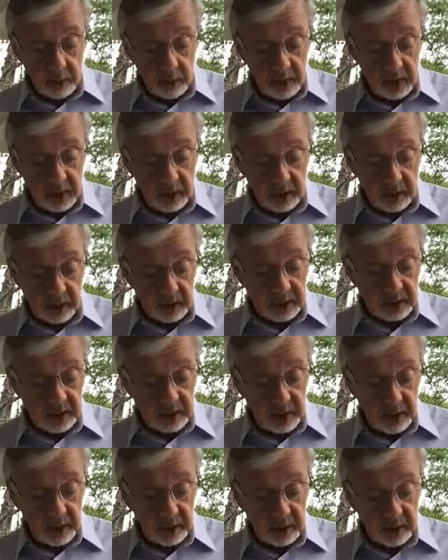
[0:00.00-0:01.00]
we had the
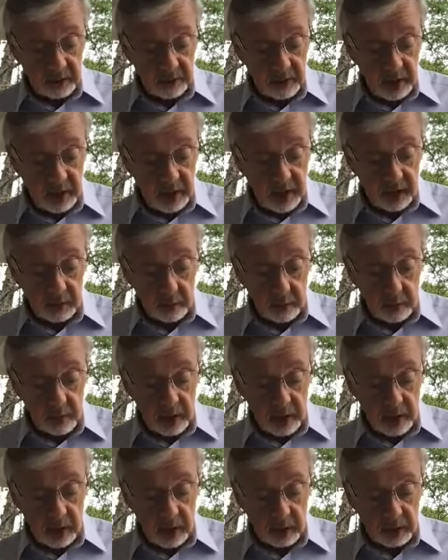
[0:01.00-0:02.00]
sentence of death
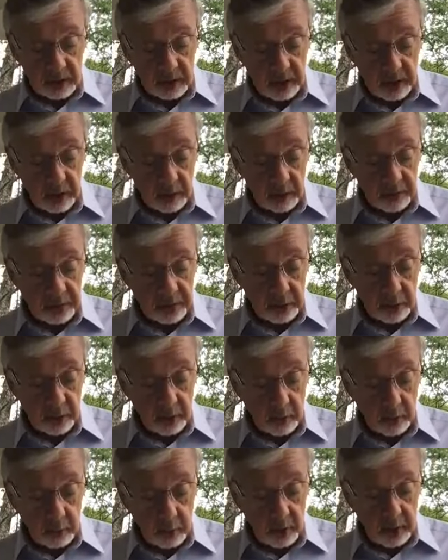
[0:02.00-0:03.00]
within ourselves, so
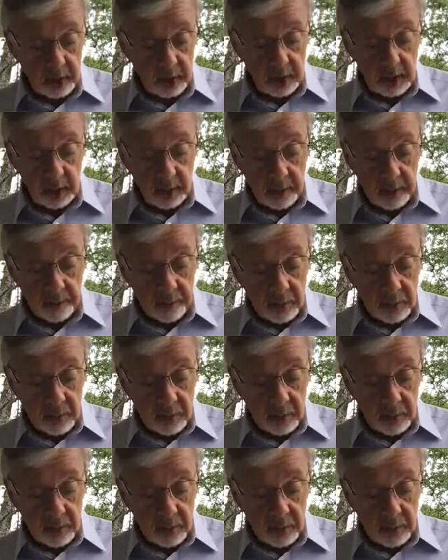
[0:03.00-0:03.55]
that we